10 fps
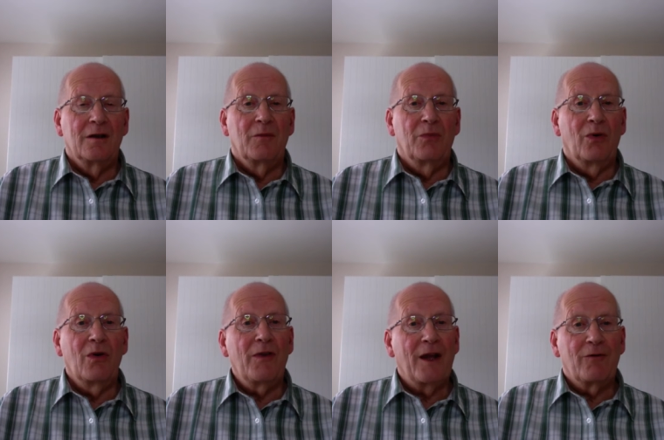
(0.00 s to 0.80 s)

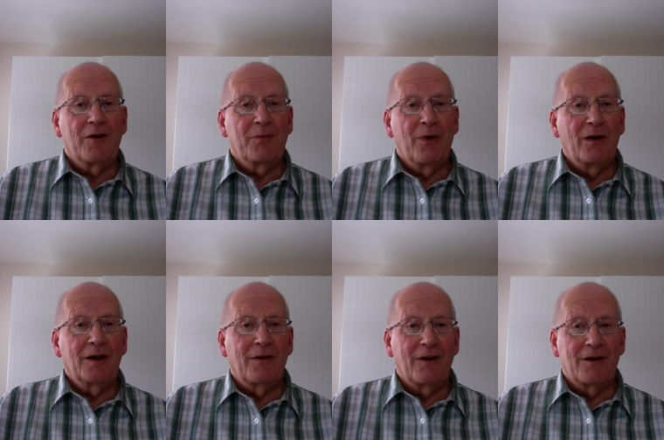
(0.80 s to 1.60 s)
Paul then responded
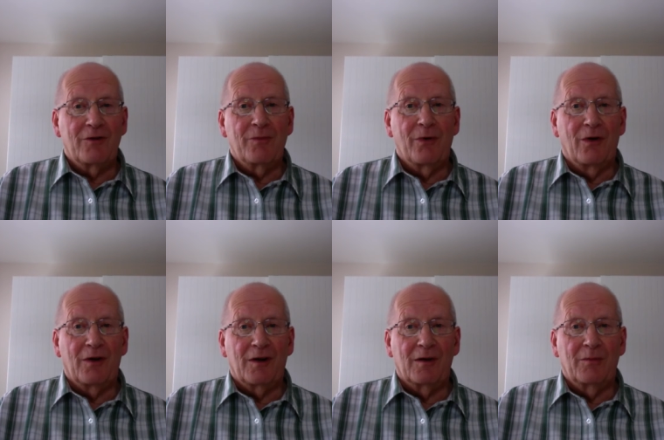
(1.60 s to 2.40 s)
to these
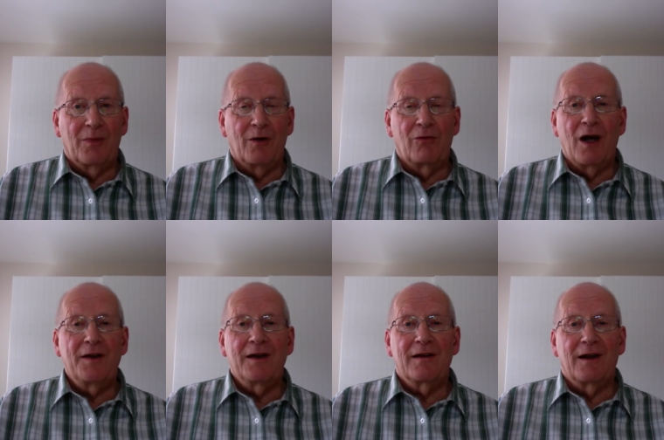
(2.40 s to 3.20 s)
reports by
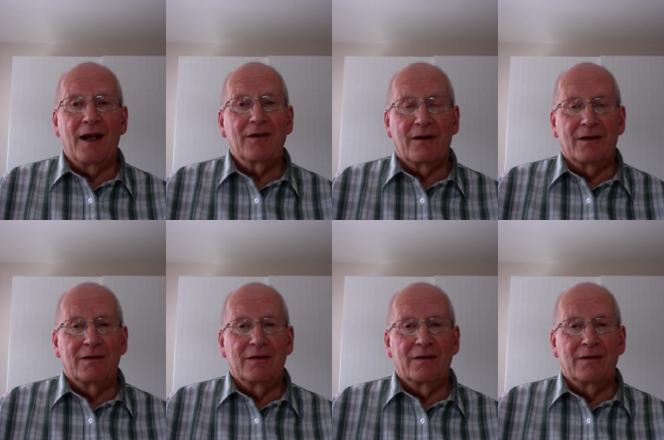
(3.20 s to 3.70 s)
writing his letter